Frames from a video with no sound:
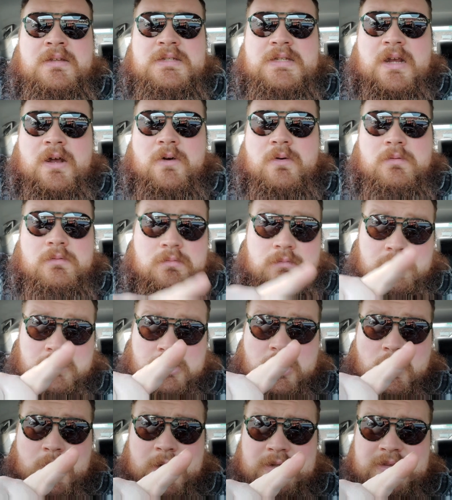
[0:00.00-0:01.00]
So
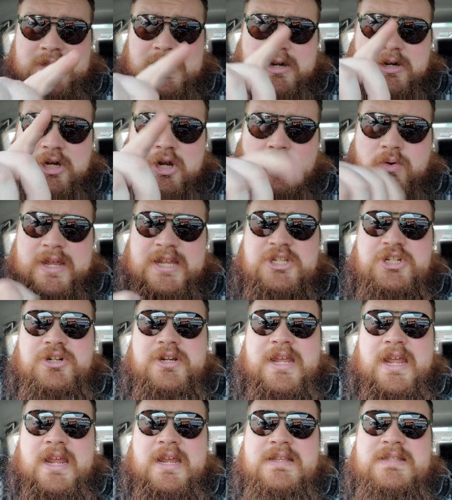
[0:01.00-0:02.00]
go out there, go get your
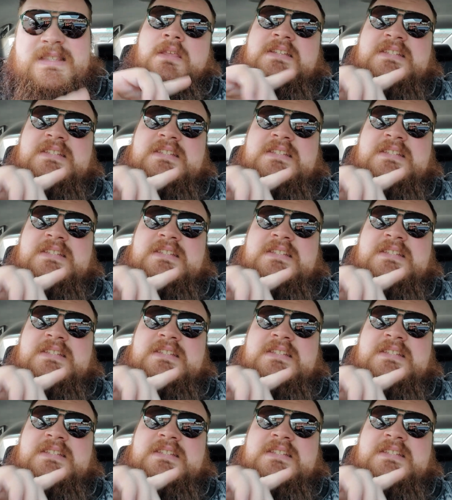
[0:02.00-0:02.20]
gains.